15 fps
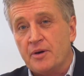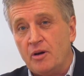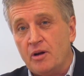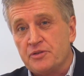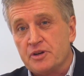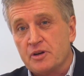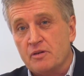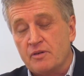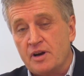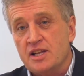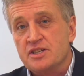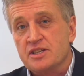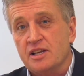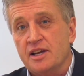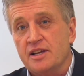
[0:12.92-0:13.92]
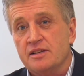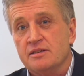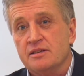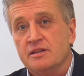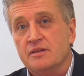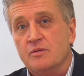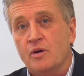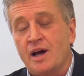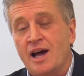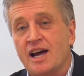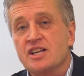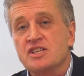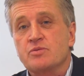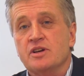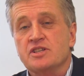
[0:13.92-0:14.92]
would like to congratulate
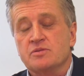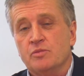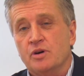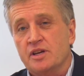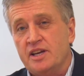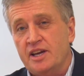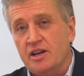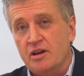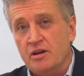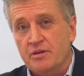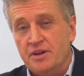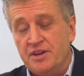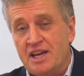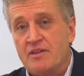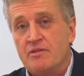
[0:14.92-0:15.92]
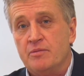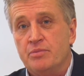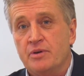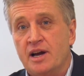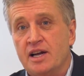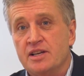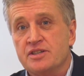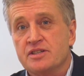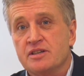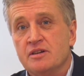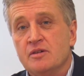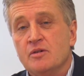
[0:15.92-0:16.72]
Harness Racing Waikato and David Branch